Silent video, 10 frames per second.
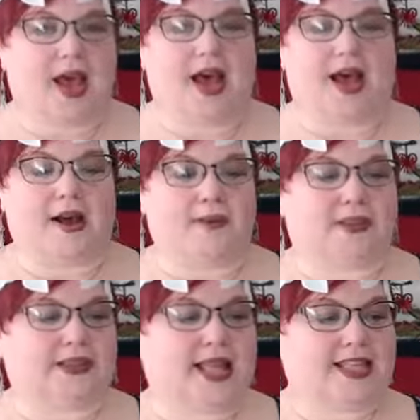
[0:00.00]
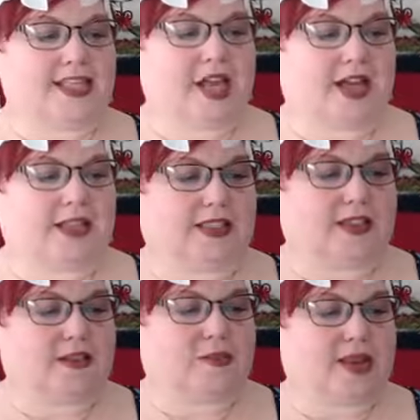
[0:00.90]
um, let's talk a
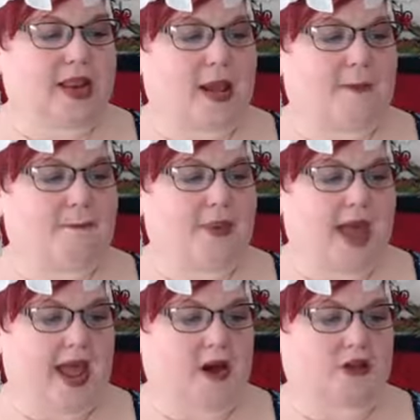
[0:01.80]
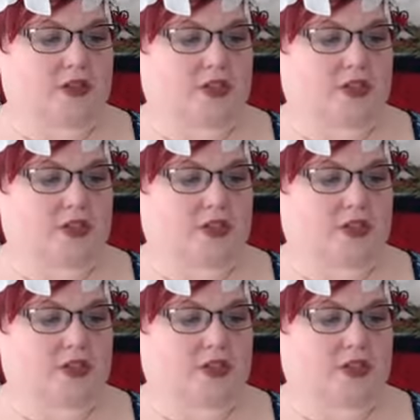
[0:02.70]
little bit about